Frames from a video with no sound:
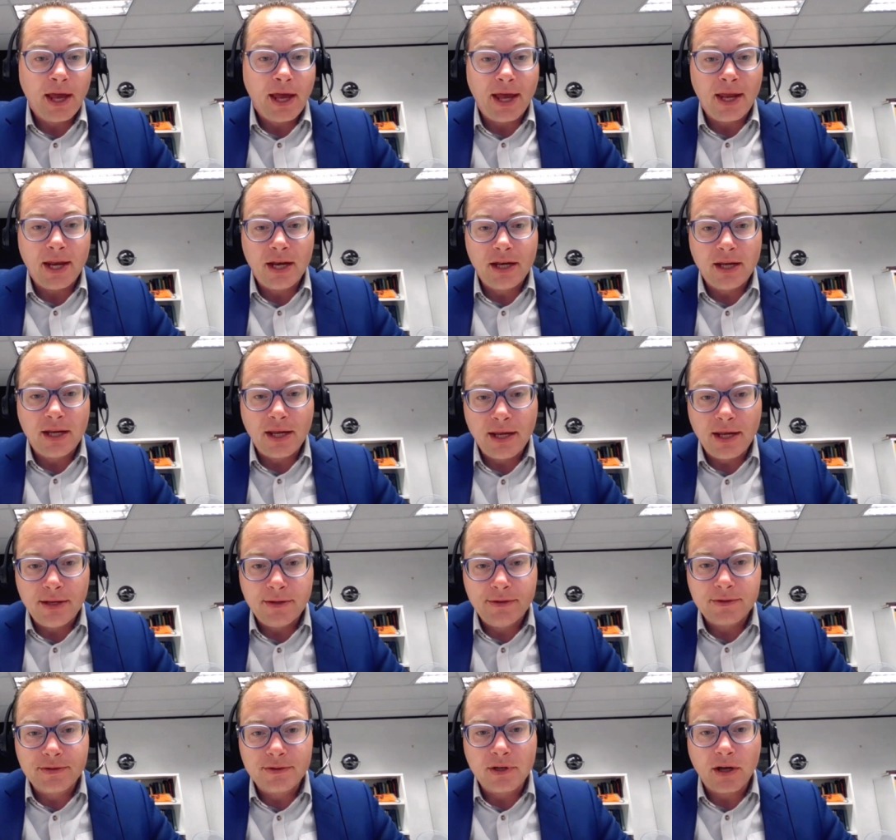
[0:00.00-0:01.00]
and
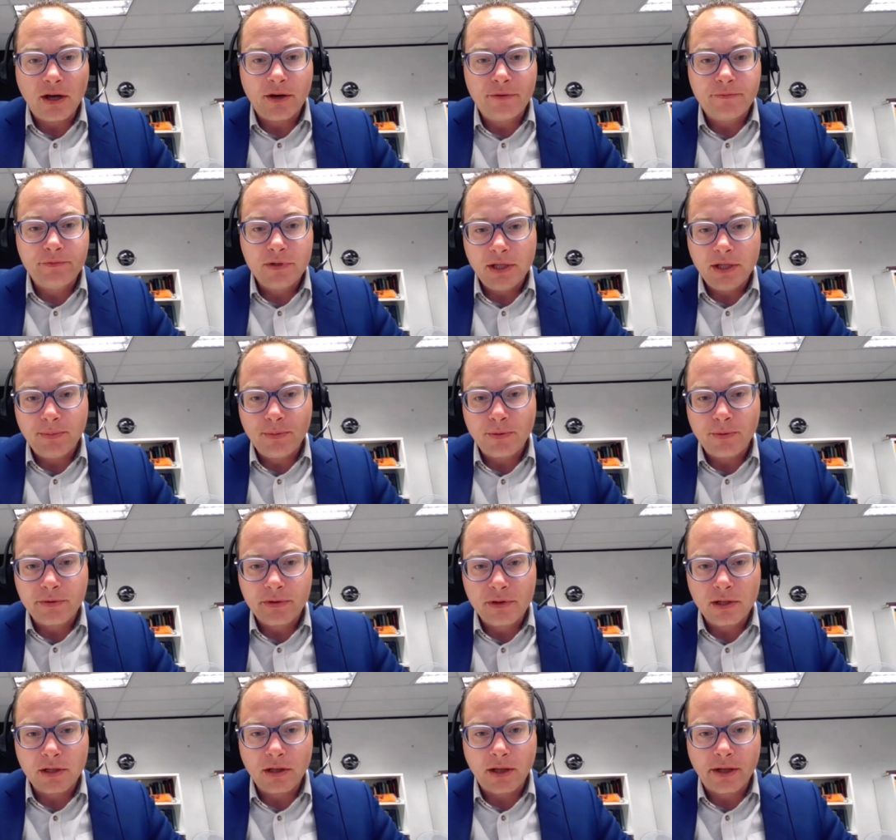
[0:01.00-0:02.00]
hints of deeper
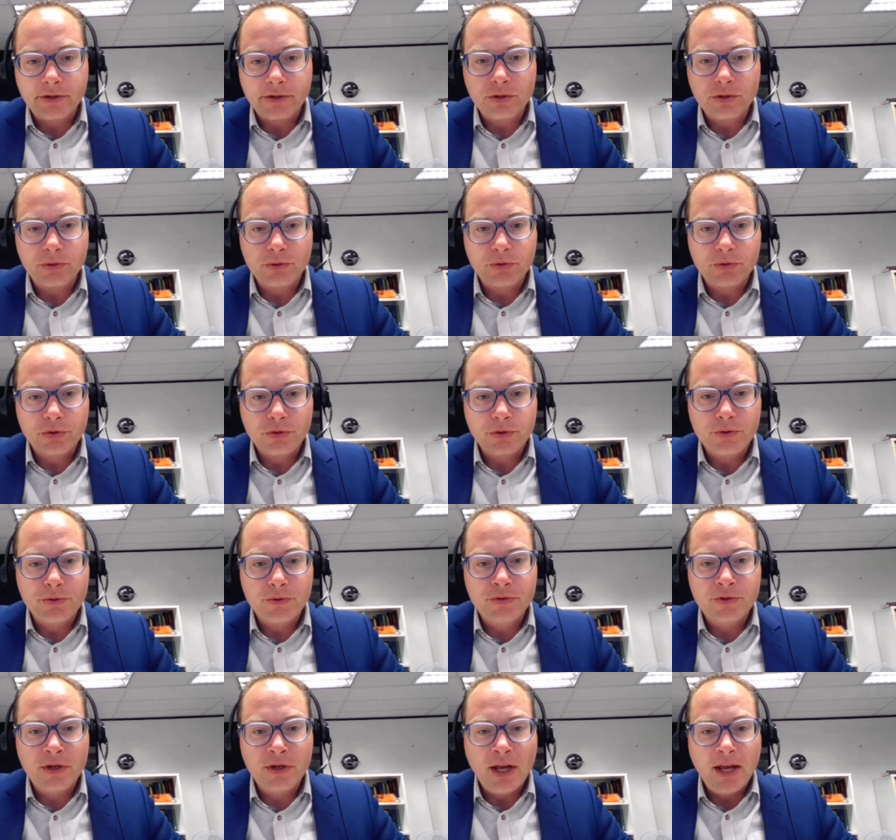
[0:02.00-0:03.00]
theological
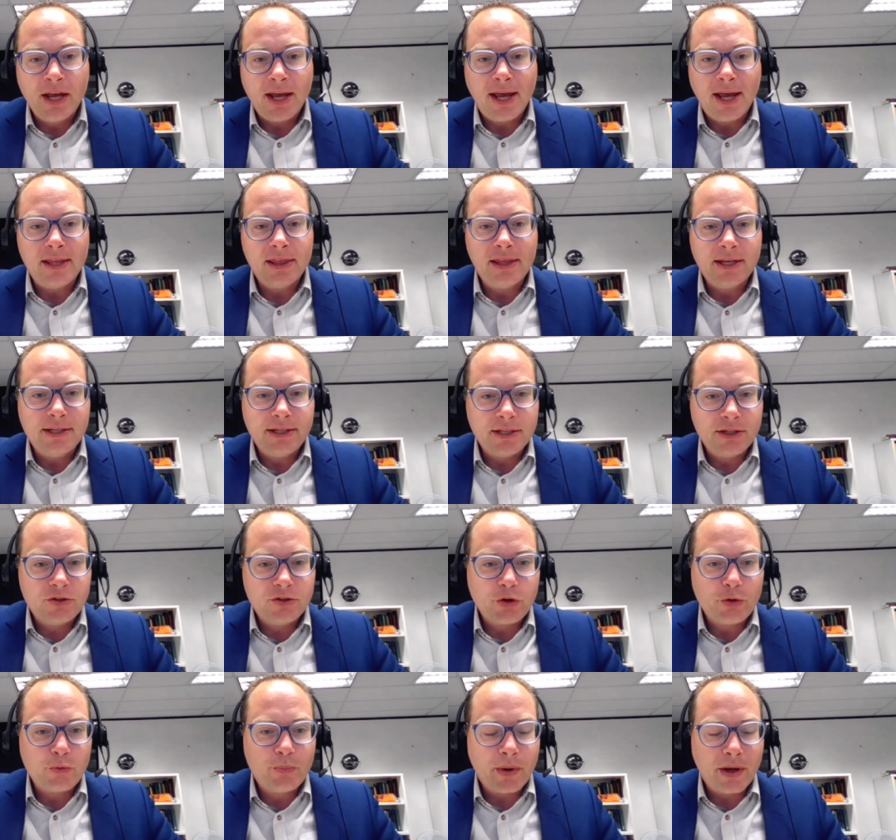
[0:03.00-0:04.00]
truths. And they did
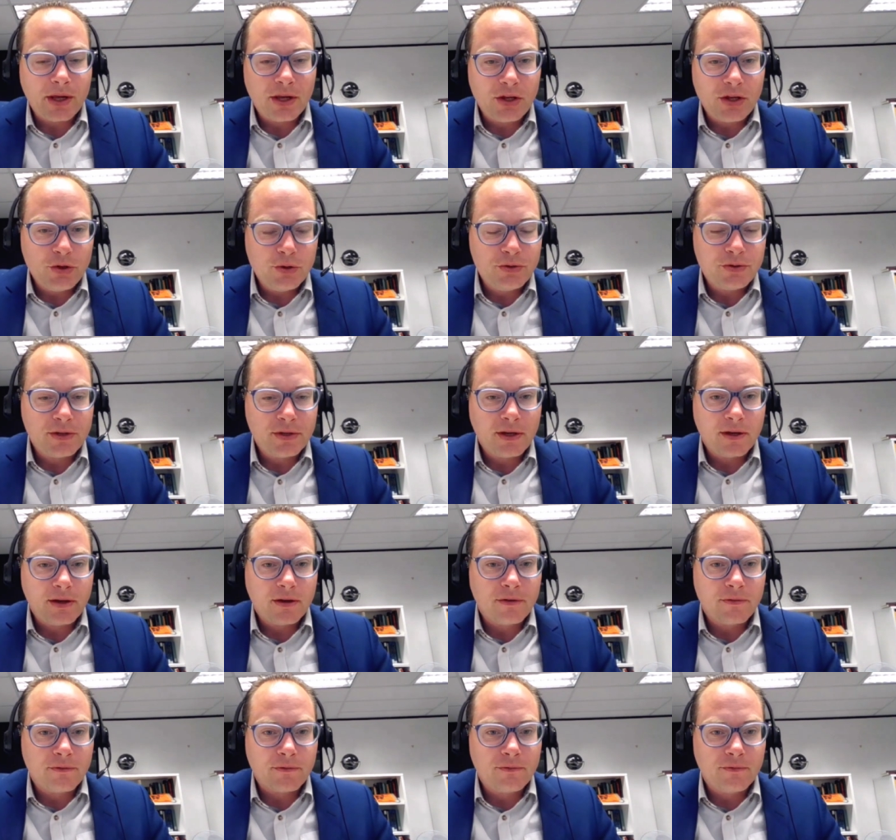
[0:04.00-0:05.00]
so by
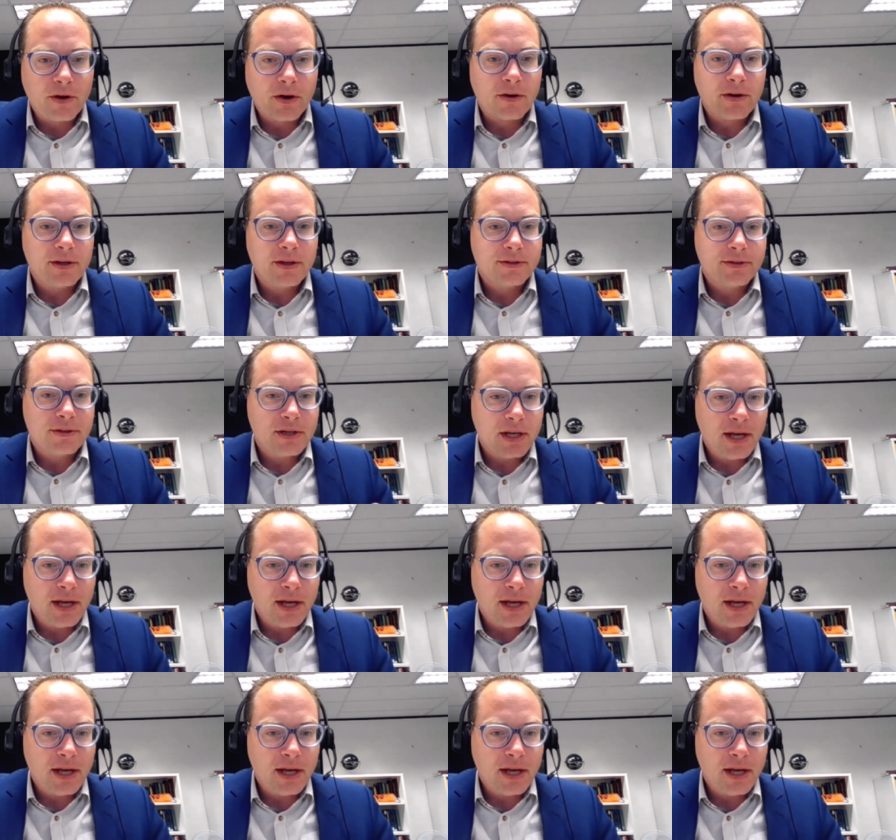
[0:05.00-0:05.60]
using various